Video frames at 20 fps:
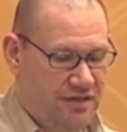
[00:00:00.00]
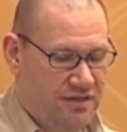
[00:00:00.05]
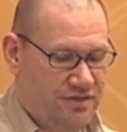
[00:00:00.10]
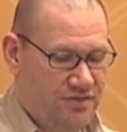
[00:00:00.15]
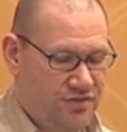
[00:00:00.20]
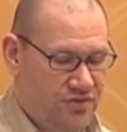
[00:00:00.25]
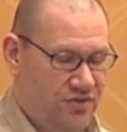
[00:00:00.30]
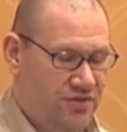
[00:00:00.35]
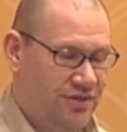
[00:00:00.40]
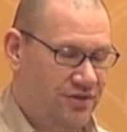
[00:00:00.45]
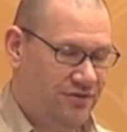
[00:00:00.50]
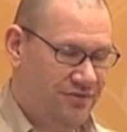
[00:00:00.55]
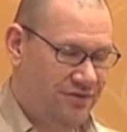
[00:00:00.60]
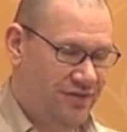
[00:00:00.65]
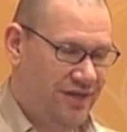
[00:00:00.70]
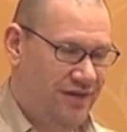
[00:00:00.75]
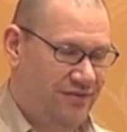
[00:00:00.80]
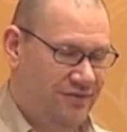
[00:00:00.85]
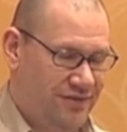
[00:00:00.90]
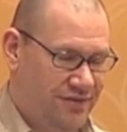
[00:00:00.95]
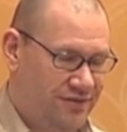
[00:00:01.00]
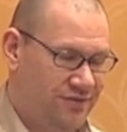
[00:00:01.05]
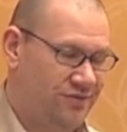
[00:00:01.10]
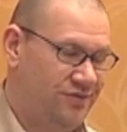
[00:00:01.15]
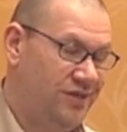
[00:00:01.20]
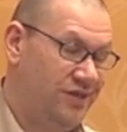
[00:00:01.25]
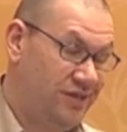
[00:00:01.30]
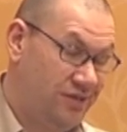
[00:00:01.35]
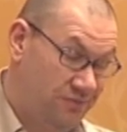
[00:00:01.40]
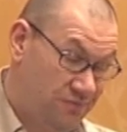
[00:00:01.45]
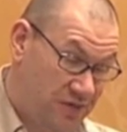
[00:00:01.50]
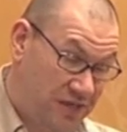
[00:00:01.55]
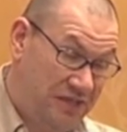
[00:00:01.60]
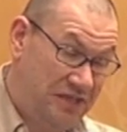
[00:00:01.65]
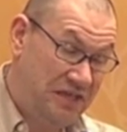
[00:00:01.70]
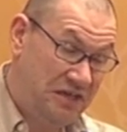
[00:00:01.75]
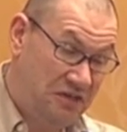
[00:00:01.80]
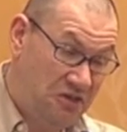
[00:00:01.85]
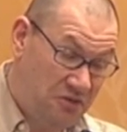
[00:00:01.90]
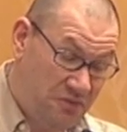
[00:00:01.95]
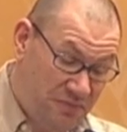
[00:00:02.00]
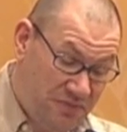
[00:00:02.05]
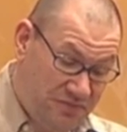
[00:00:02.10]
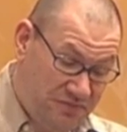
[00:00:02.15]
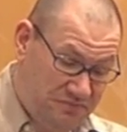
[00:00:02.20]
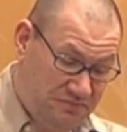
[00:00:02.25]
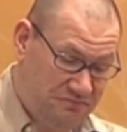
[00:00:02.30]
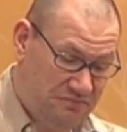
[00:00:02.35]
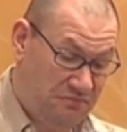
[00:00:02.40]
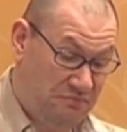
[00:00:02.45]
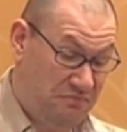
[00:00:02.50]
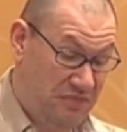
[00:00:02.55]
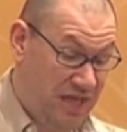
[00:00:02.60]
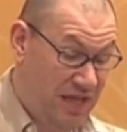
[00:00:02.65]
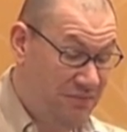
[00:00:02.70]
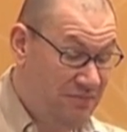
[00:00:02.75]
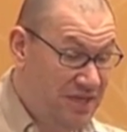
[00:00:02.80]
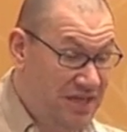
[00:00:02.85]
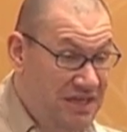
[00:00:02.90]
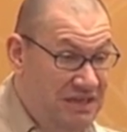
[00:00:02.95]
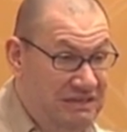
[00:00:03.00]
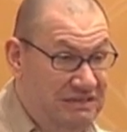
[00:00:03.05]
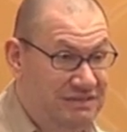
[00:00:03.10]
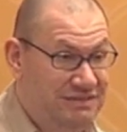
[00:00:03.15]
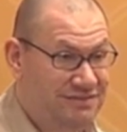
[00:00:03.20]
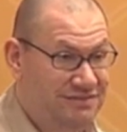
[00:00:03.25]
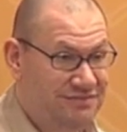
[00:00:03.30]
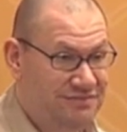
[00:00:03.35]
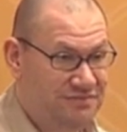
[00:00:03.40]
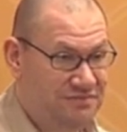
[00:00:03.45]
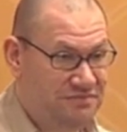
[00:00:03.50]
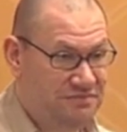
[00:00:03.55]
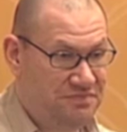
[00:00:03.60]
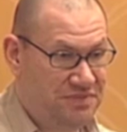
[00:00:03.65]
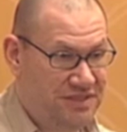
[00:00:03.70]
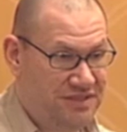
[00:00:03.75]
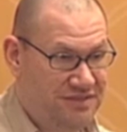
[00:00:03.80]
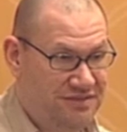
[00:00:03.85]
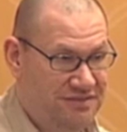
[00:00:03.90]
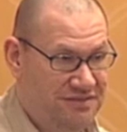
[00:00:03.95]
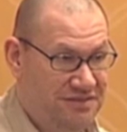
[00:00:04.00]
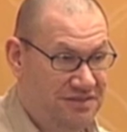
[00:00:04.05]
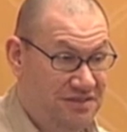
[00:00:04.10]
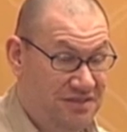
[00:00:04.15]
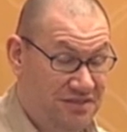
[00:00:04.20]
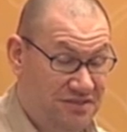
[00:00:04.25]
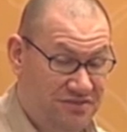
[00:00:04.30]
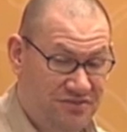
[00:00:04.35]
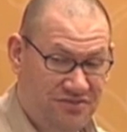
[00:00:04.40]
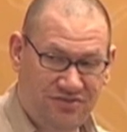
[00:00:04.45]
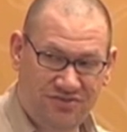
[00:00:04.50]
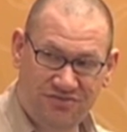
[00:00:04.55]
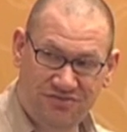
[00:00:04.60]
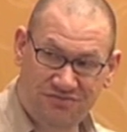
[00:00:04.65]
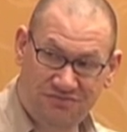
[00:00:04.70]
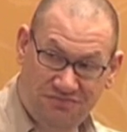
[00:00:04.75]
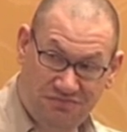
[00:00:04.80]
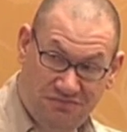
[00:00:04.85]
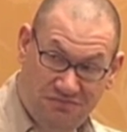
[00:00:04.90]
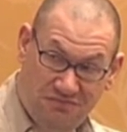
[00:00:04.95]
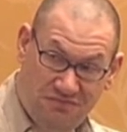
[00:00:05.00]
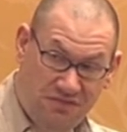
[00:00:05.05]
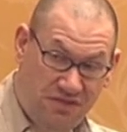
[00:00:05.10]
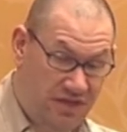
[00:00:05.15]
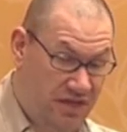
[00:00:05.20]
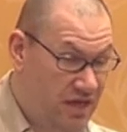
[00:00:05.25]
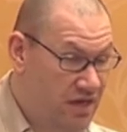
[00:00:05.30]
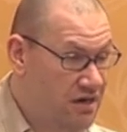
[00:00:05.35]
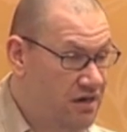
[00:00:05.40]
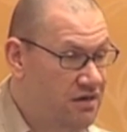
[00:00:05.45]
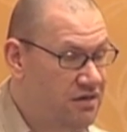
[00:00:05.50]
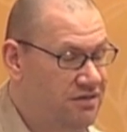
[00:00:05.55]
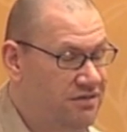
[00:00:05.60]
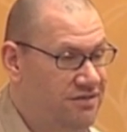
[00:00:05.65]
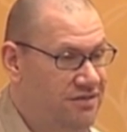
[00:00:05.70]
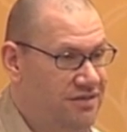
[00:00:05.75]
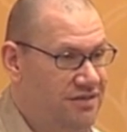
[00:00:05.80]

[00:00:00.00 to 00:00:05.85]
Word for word: So you can all have, you know, it can probably help, maybe, but it is there